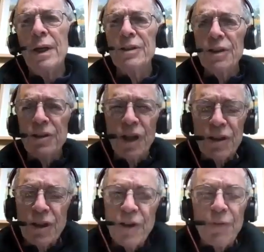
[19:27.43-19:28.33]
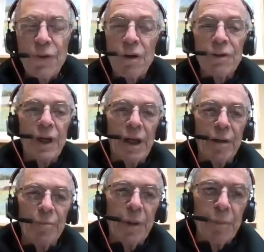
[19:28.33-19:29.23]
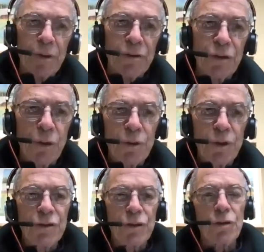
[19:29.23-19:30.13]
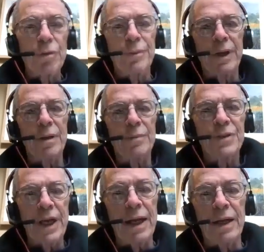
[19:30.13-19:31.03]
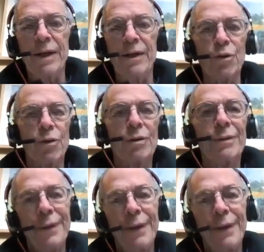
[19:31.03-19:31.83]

This is such a difficult time. People are so disturbed and upset, and you're